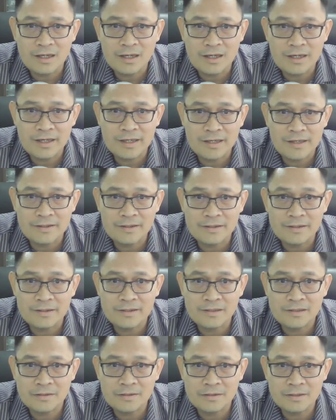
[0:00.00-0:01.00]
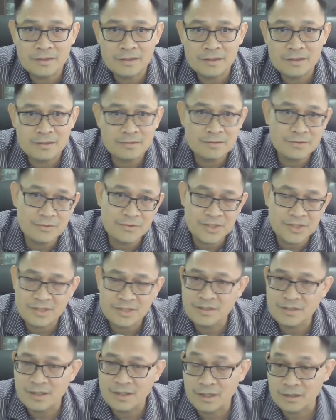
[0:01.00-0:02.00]
here the
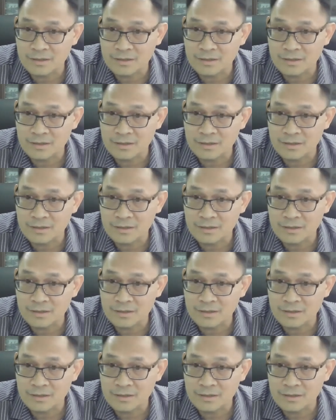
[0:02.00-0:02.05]
green,